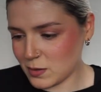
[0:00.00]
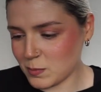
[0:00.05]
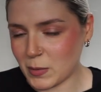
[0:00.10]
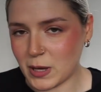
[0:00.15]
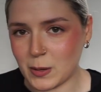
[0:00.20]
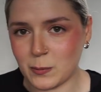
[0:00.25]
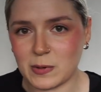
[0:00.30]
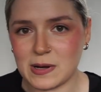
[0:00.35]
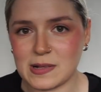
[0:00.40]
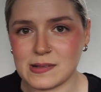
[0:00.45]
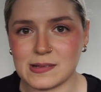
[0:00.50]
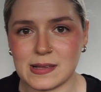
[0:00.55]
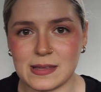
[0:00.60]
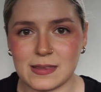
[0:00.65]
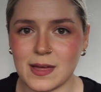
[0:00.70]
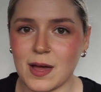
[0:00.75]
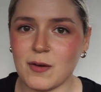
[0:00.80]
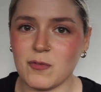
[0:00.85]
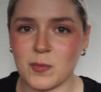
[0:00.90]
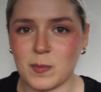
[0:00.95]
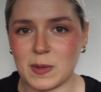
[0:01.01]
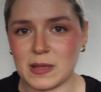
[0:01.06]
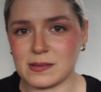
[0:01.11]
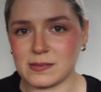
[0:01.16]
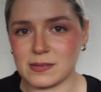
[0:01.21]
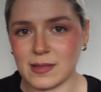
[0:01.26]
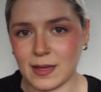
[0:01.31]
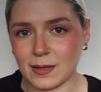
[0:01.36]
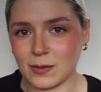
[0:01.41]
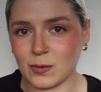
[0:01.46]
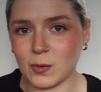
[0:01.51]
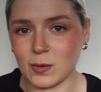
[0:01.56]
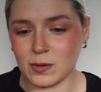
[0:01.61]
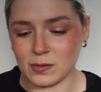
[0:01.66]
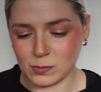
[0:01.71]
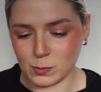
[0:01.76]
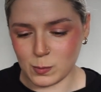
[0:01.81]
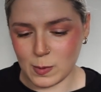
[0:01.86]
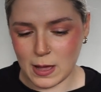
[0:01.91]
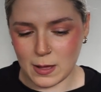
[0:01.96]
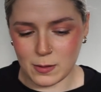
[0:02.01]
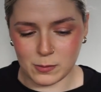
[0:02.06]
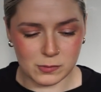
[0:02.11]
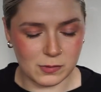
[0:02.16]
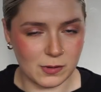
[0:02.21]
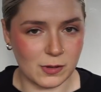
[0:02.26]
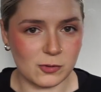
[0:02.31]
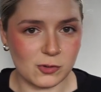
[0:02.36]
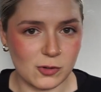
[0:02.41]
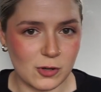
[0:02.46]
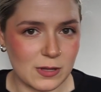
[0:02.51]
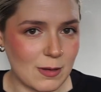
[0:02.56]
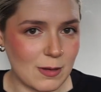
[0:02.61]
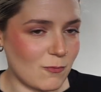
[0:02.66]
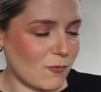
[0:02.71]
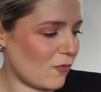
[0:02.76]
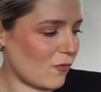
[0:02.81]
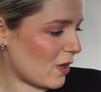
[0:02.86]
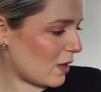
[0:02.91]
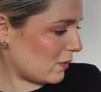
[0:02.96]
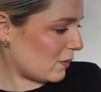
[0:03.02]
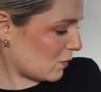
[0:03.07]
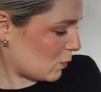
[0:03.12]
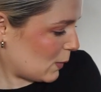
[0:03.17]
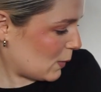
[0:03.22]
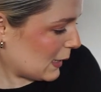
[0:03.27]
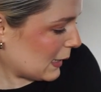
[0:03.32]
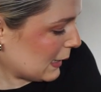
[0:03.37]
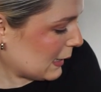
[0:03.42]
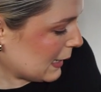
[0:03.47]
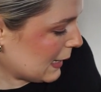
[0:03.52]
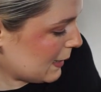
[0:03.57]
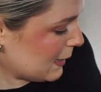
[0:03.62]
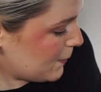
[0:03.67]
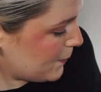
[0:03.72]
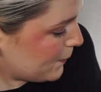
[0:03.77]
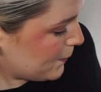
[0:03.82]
you might want to see the other bits that I got as well, so I'll show them first quickly.